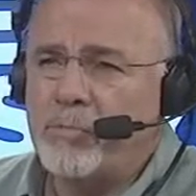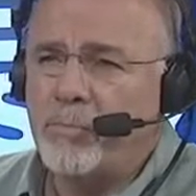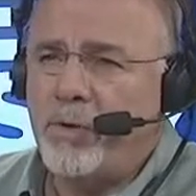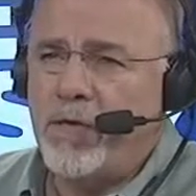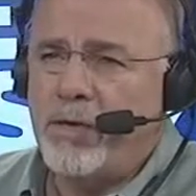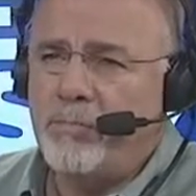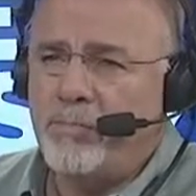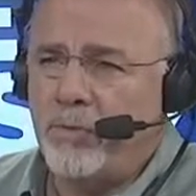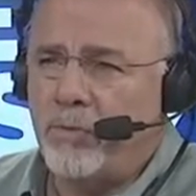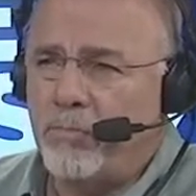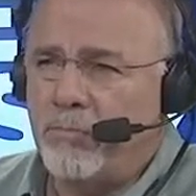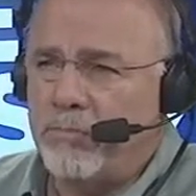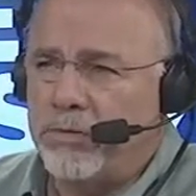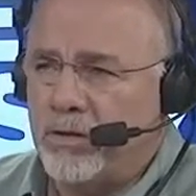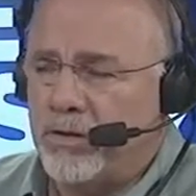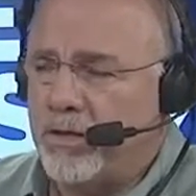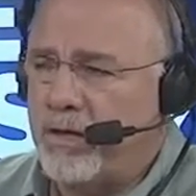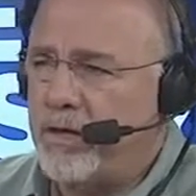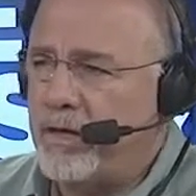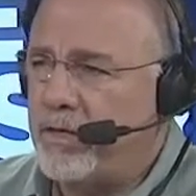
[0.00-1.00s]
people
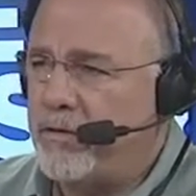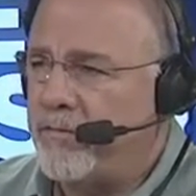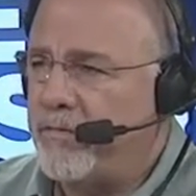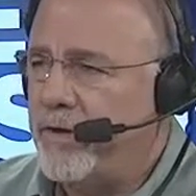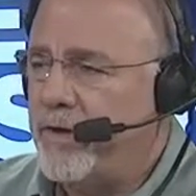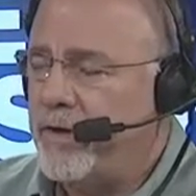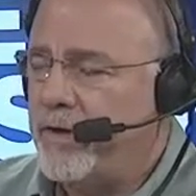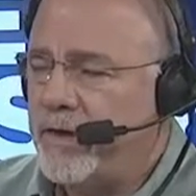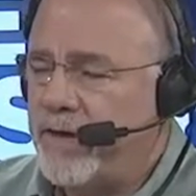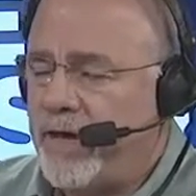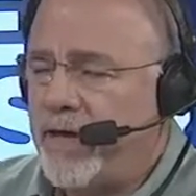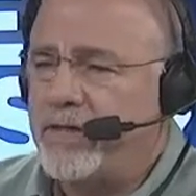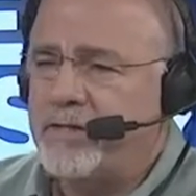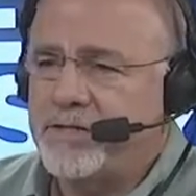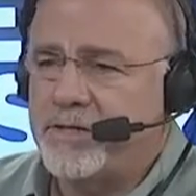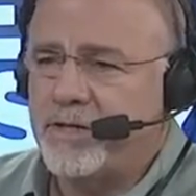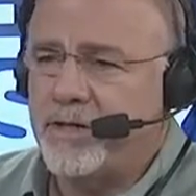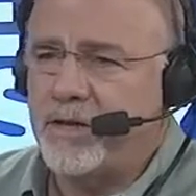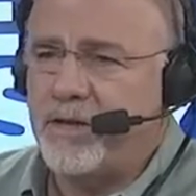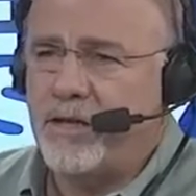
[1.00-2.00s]
believe
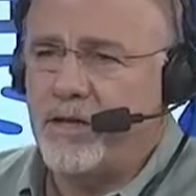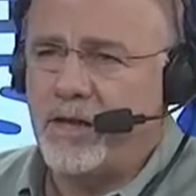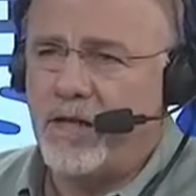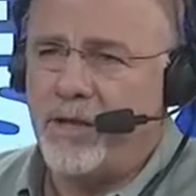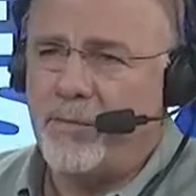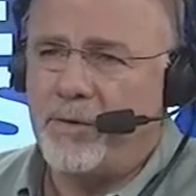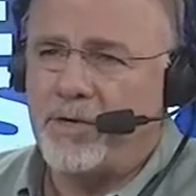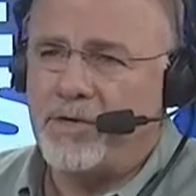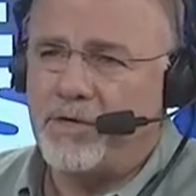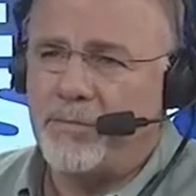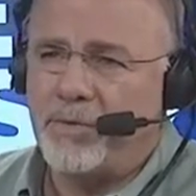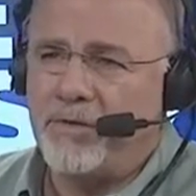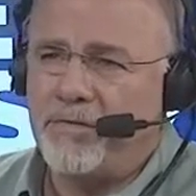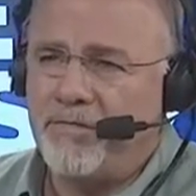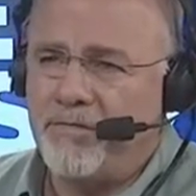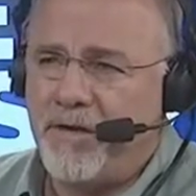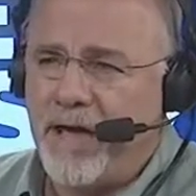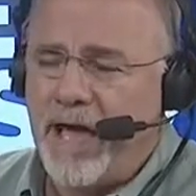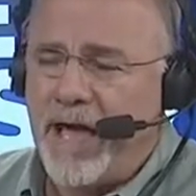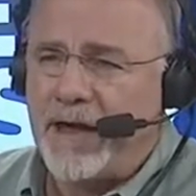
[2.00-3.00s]
Keynesian economics to be
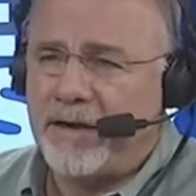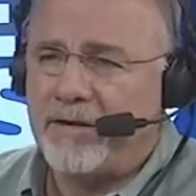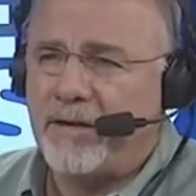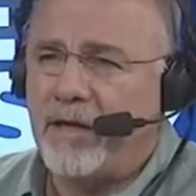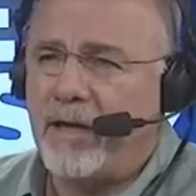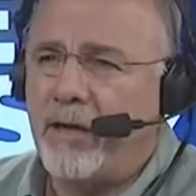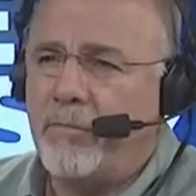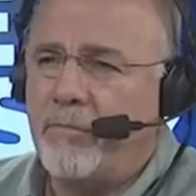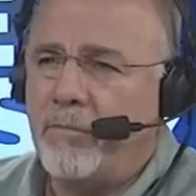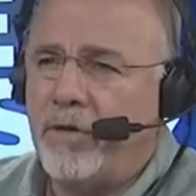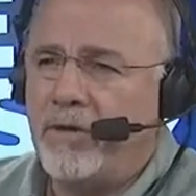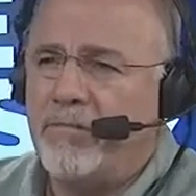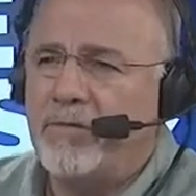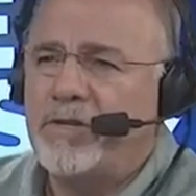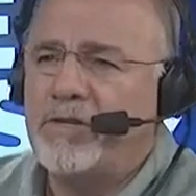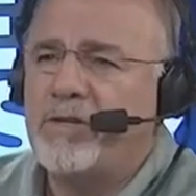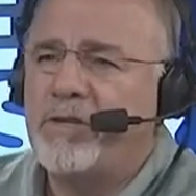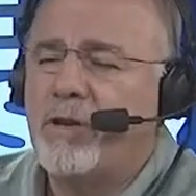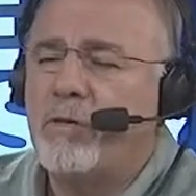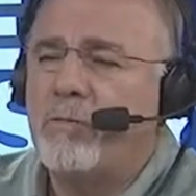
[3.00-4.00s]
fact and believe
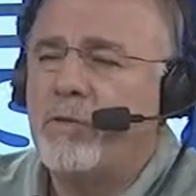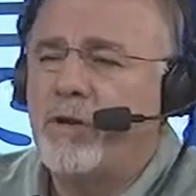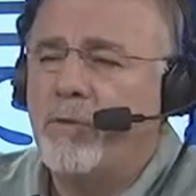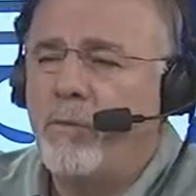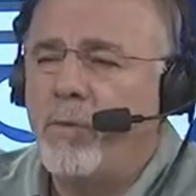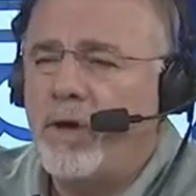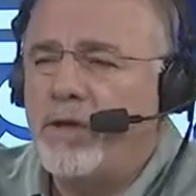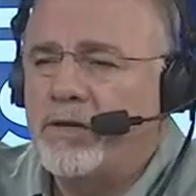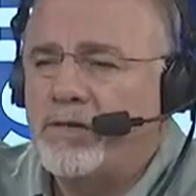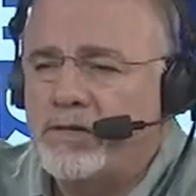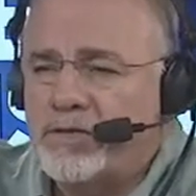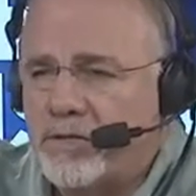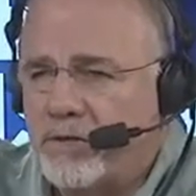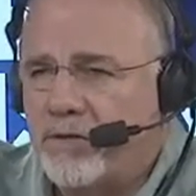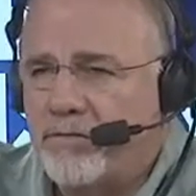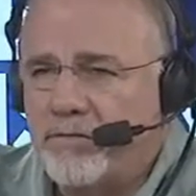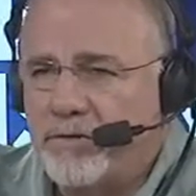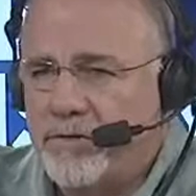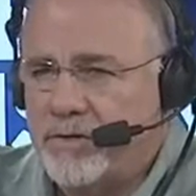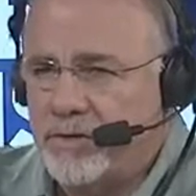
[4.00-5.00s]
it's the only way to
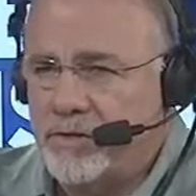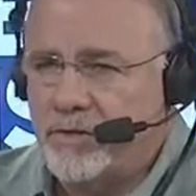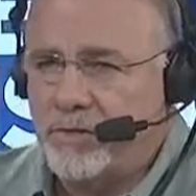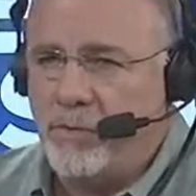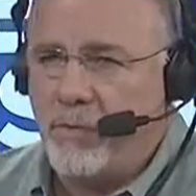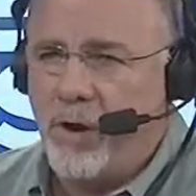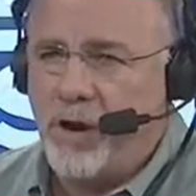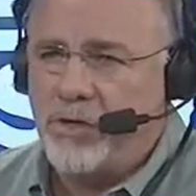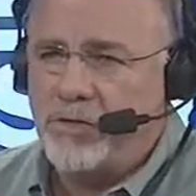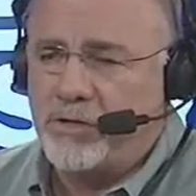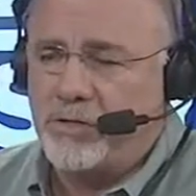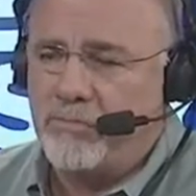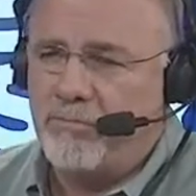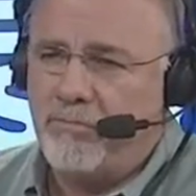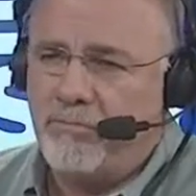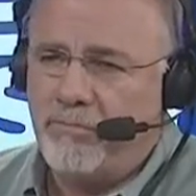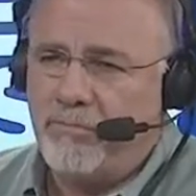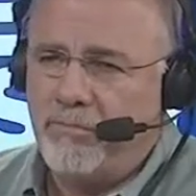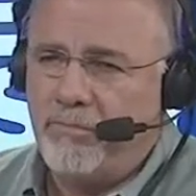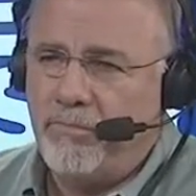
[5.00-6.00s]
solve the situation.
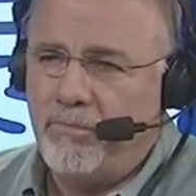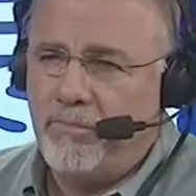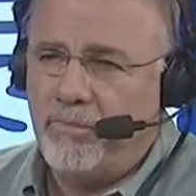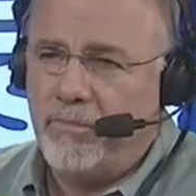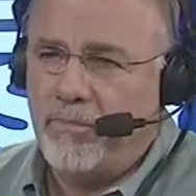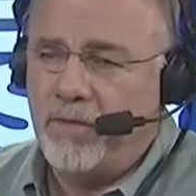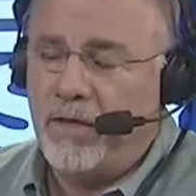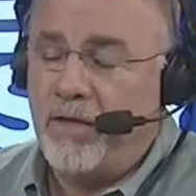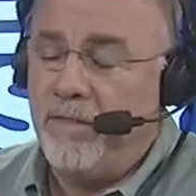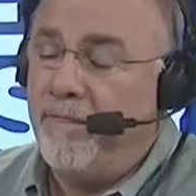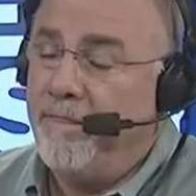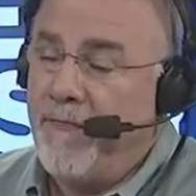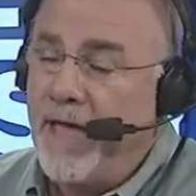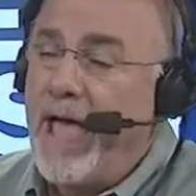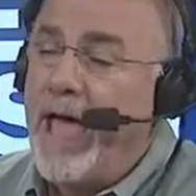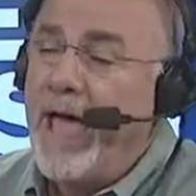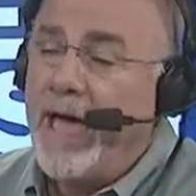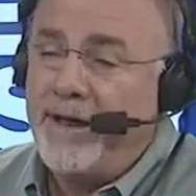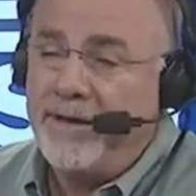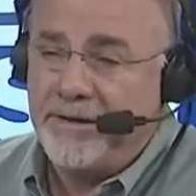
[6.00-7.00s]
And
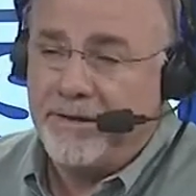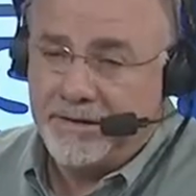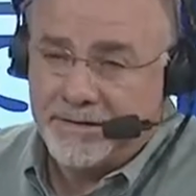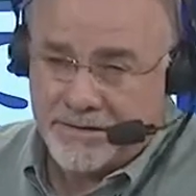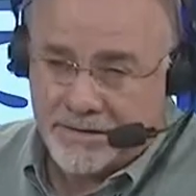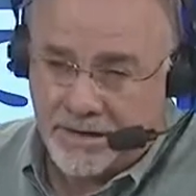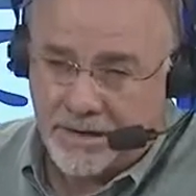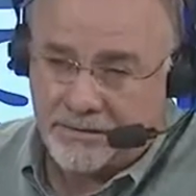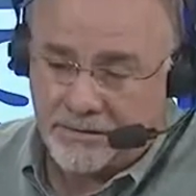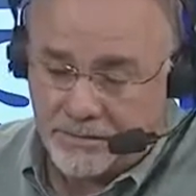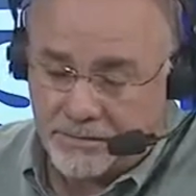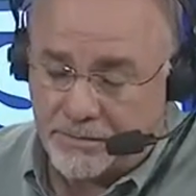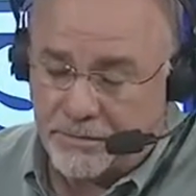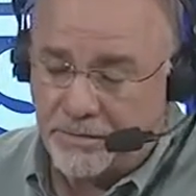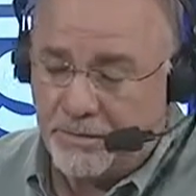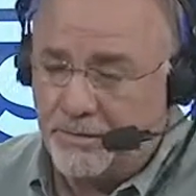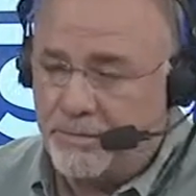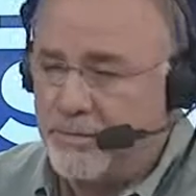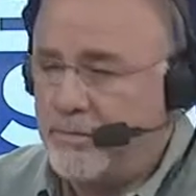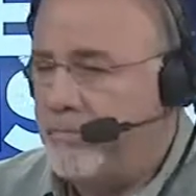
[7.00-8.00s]
that is not the
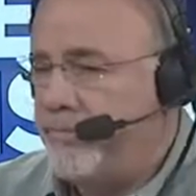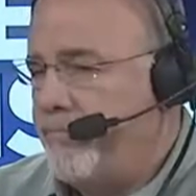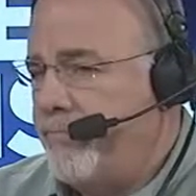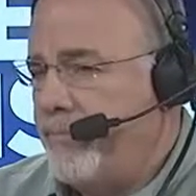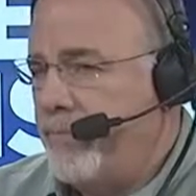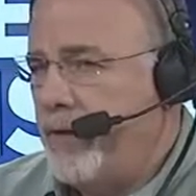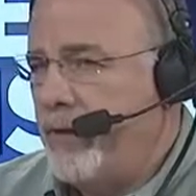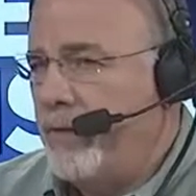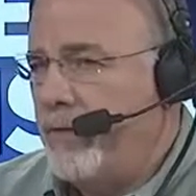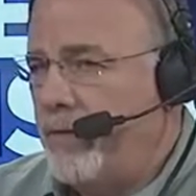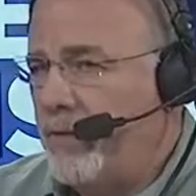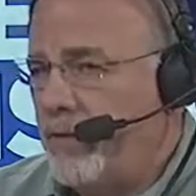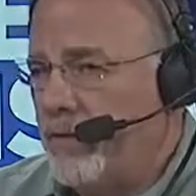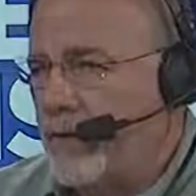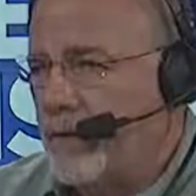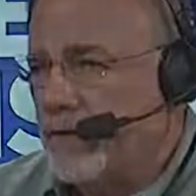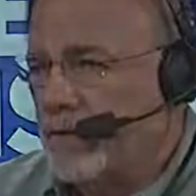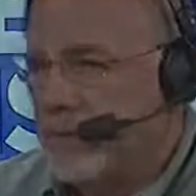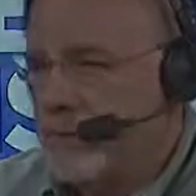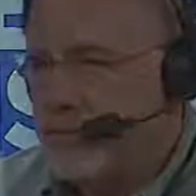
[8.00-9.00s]
truth.
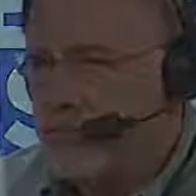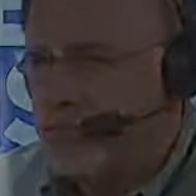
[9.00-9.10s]
This